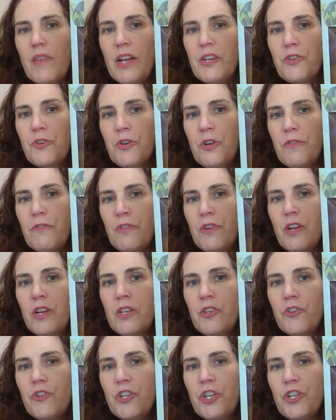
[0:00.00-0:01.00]
sort of
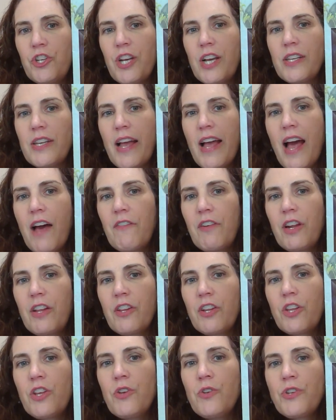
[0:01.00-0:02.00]
stitch as I have it
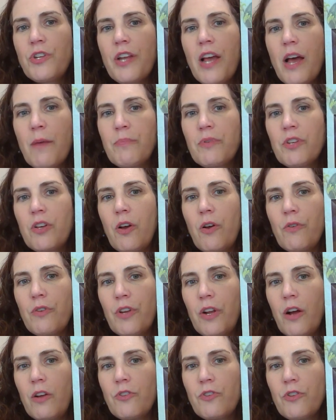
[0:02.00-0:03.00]
in the Q-snap. So,
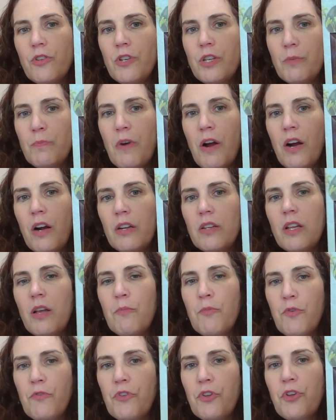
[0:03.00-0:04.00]
you know, I'll do this part,
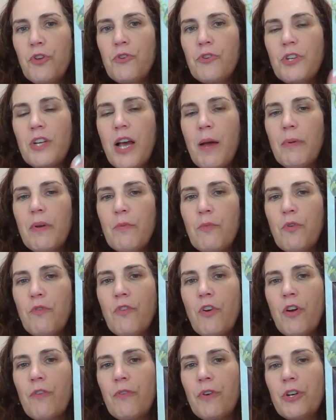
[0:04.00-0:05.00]
then move the Q-snap and
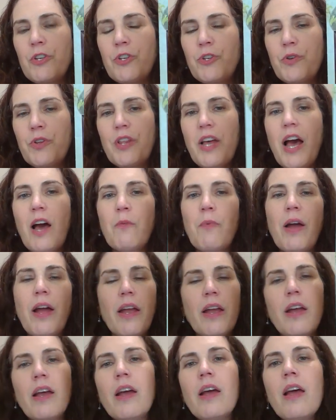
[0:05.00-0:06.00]
move over and do it that
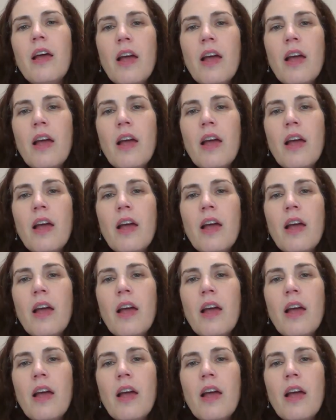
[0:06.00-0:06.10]
way.